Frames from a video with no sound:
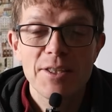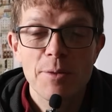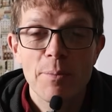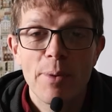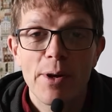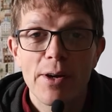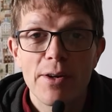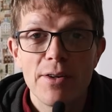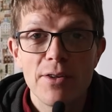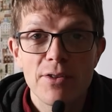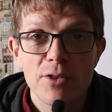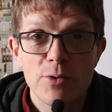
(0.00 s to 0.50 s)
As
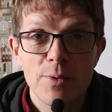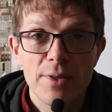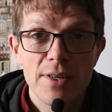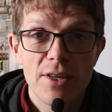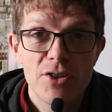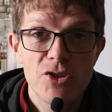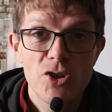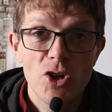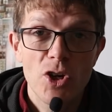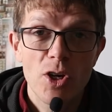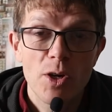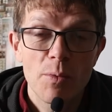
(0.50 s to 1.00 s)
opposed to in a
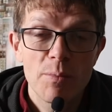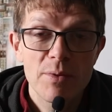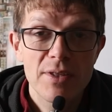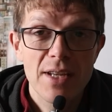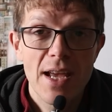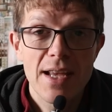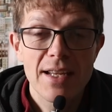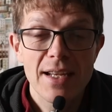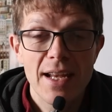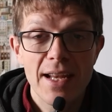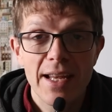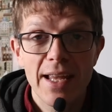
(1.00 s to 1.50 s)
job
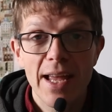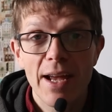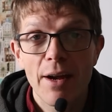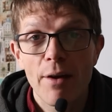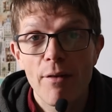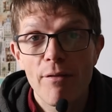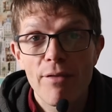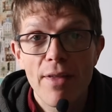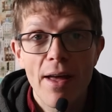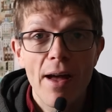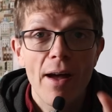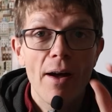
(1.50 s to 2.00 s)
taking care
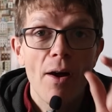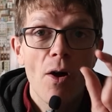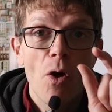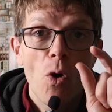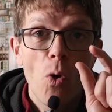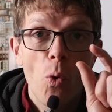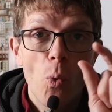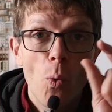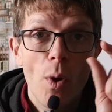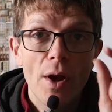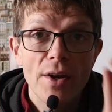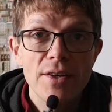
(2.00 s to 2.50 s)
of that
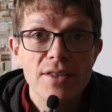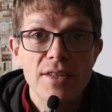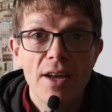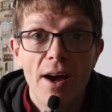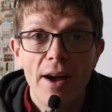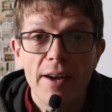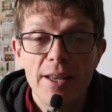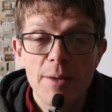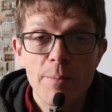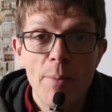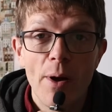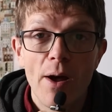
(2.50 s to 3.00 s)
one
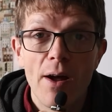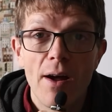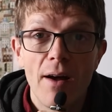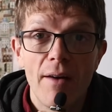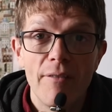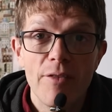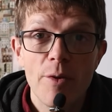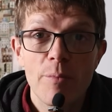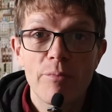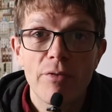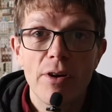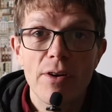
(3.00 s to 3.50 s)
tiny part
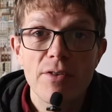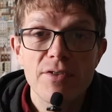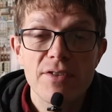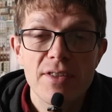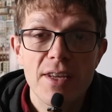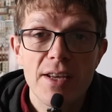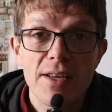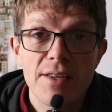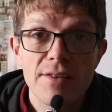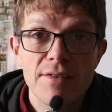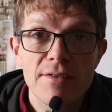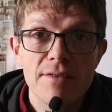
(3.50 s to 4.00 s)
of the
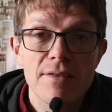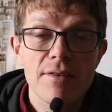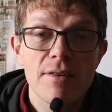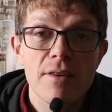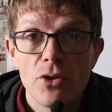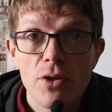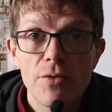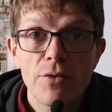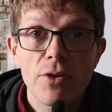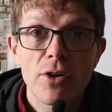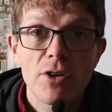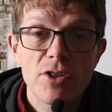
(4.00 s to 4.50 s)
process,
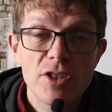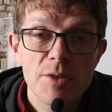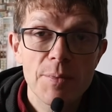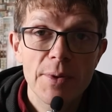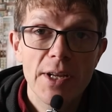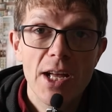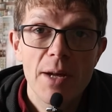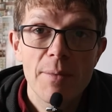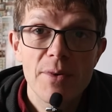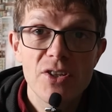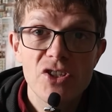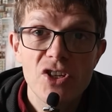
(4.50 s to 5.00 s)
you've got to
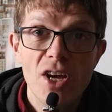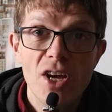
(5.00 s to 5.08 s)
become a